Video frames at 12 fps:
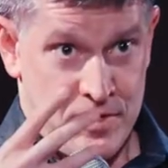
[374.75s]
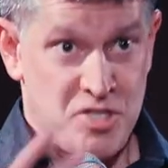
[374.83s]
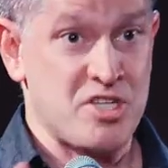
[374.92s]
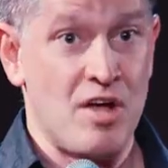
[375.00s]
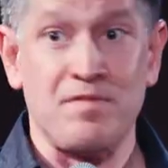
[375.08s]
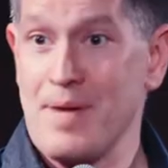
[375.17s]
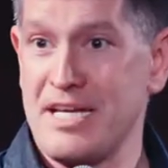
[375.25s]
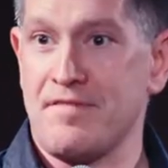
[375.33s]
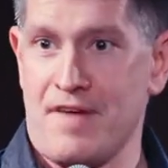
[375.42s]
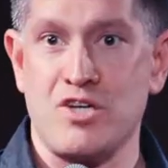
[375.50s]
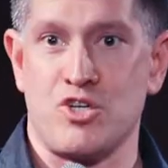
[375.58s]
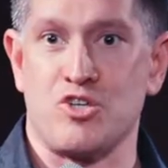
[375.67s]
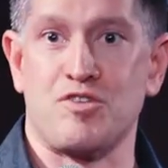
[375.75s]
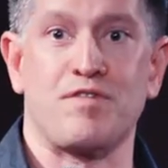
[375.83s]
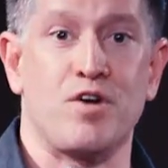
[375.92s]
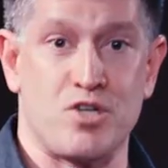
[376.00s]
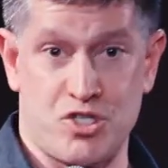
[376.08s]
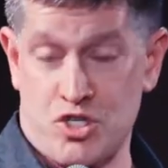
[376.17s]
self-made adventures
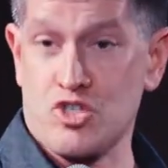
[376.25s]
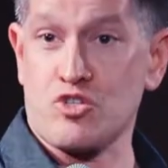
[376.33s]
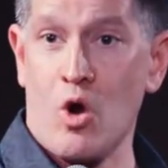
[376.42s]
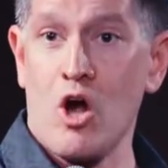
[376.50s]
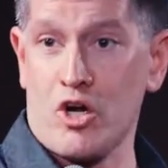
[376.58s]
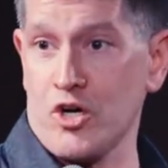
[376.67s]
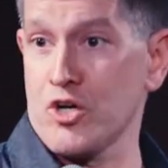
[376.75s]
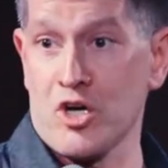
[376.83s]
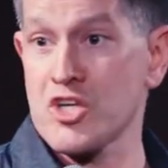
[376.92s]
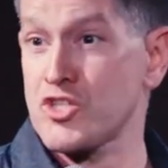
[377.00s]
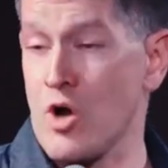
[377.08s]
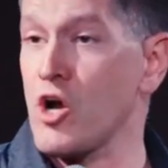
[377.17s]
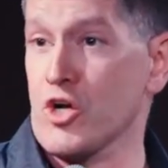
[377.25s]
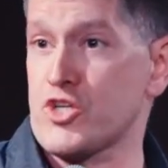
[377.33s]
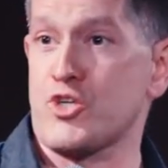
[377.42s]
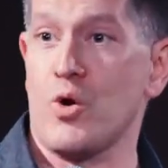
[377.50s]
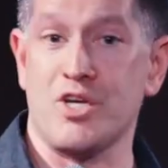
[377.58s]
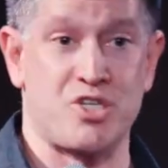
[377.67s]
first, stronger
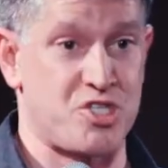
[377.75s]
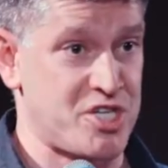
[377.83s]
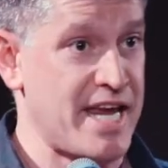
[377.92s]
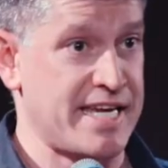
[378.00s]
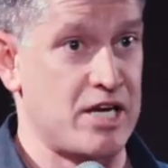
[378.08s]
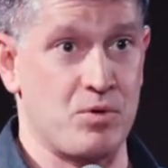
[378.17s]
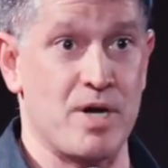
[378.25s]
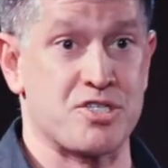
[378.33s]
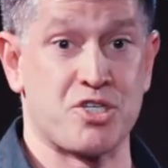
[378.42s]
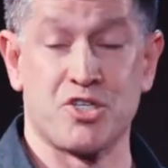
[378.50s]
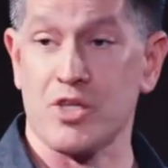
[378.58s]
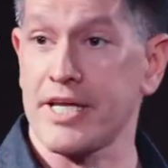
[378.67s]
choices, taking risks.